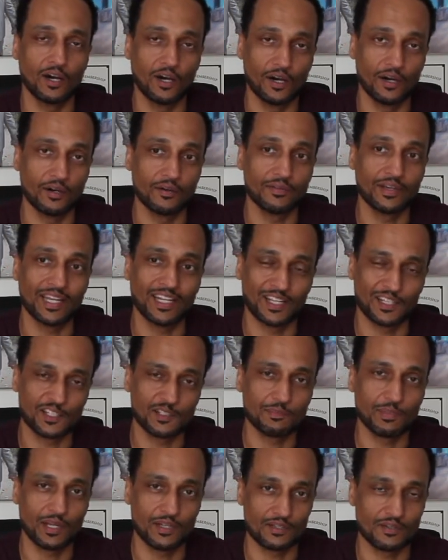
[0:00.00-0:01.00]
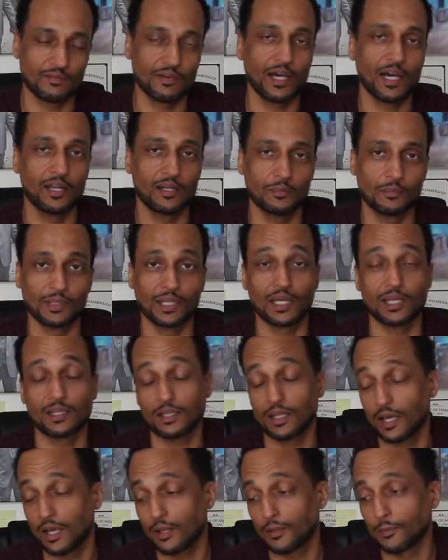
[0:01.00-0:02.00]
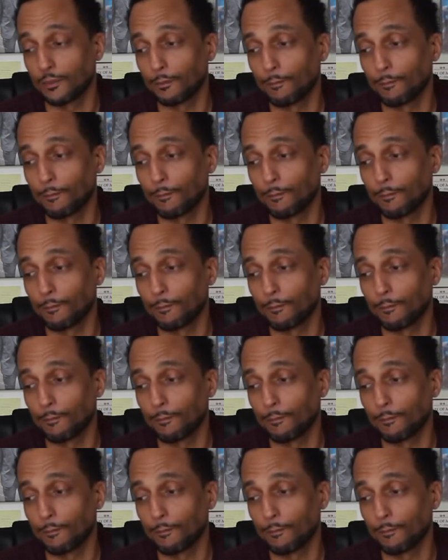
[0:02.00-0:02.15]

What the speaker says: of an expensive item like that.